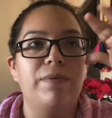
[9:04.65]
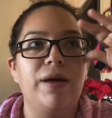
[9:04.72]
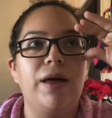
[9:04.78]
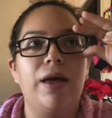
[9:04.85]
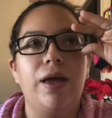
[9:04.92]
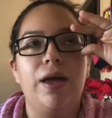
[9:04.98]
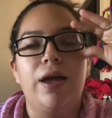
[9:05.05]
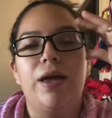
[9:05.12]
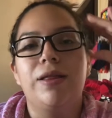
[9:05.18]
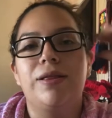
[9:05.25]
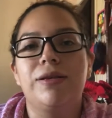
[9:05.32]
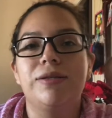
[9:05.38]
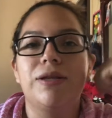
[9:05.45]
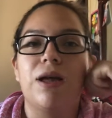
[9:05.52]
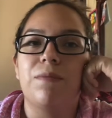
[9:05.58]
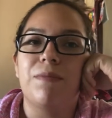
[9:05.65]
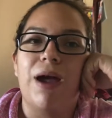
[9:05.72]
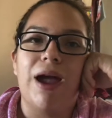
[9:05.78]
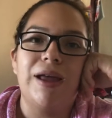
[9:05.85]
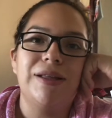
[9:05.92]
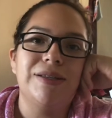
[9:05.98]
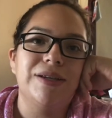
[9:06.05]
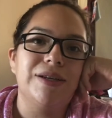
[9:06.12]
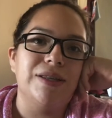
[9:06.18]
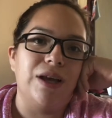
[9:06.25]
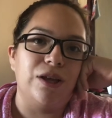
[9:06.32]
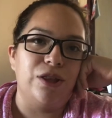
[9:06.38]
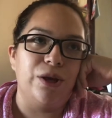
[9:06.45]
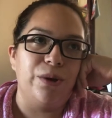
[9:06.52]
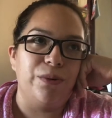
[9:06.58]
But this time I did
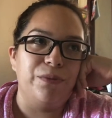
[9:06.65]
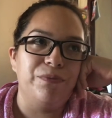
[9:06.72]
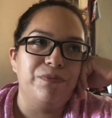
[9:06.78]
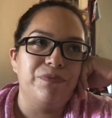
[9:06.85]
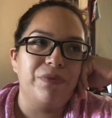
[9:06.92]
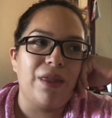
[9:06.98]
not know.